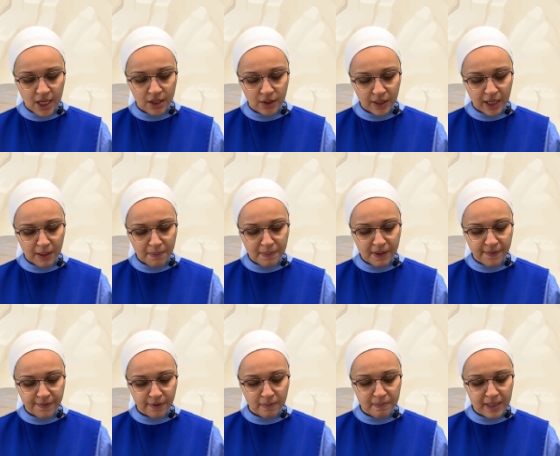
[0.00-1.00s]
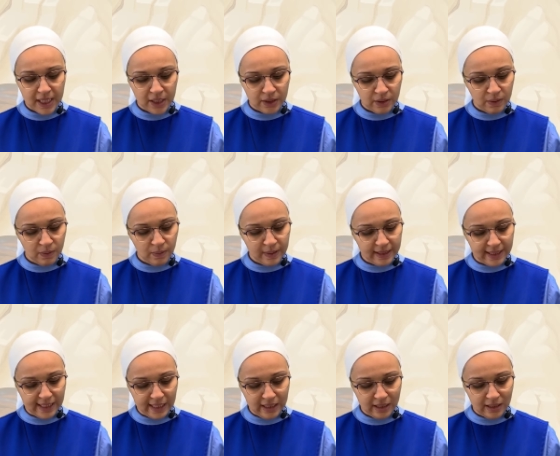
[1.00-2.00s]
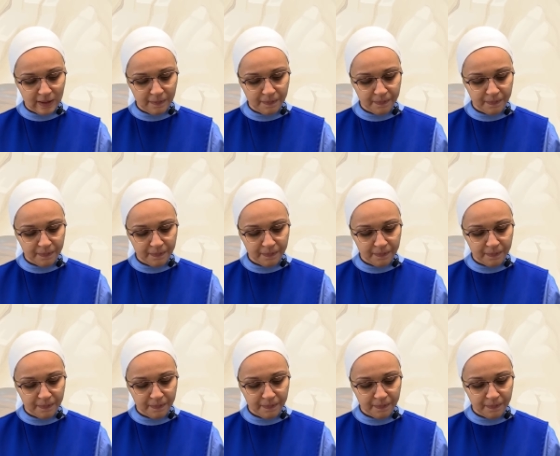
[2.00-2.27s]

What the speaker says: to keep me from being too late.